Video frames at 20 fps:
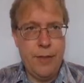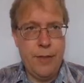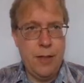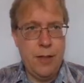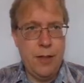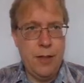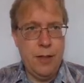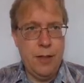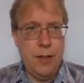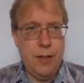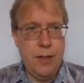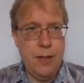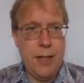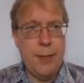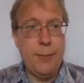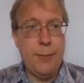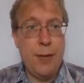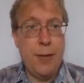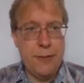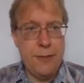
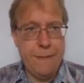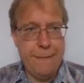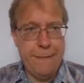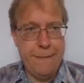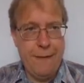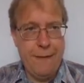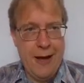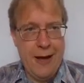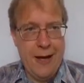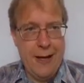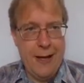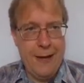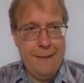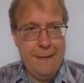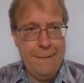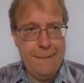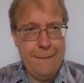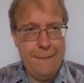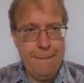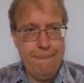at the price of
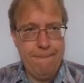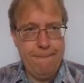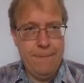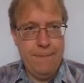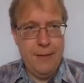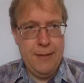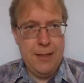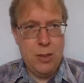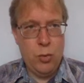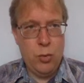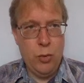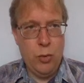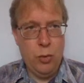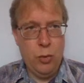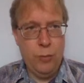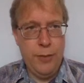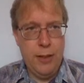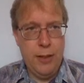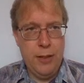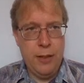5, this
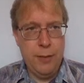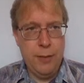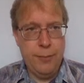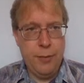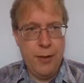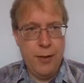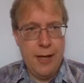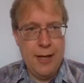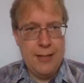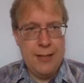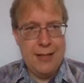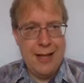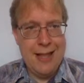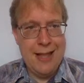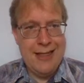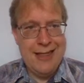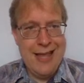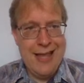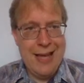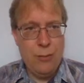will be the price,
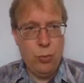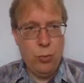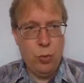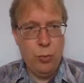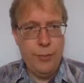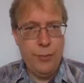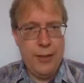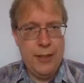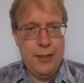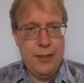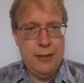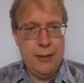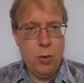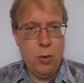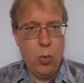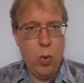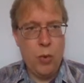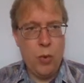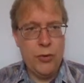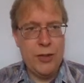and that will be the
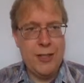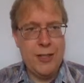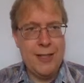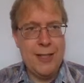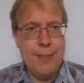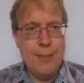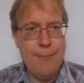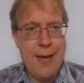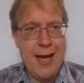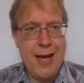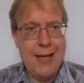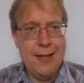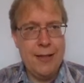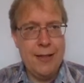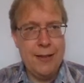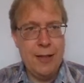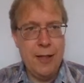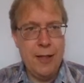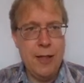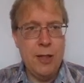quantity
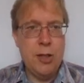demanded.